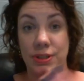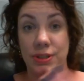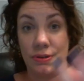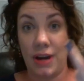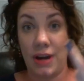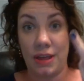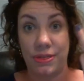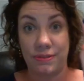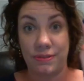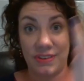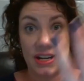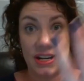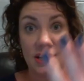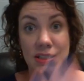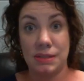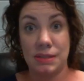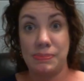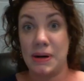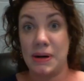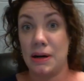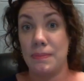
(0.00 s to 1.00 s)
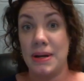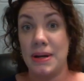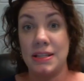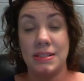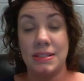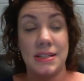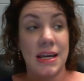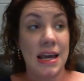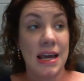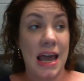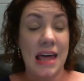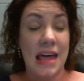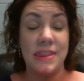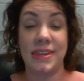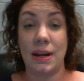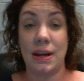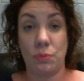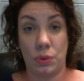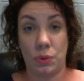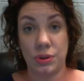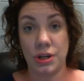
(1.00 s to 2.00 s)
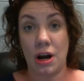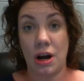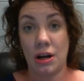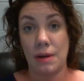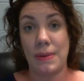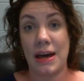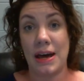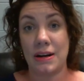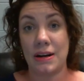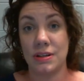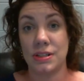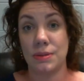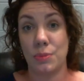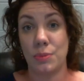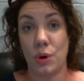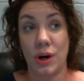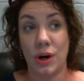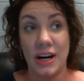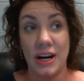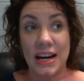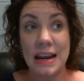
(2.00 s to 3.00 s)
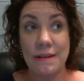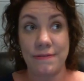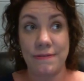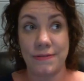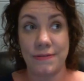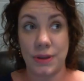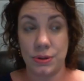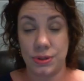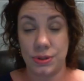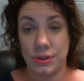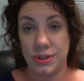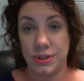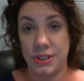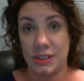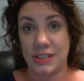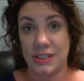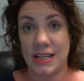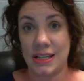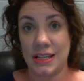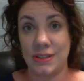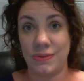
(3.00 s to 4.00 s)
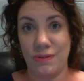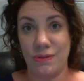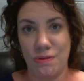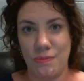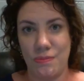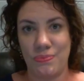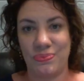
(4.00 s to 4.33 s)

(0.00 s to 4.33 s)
You've got 3 experiments, and then we'll talk about it some more if those are successful.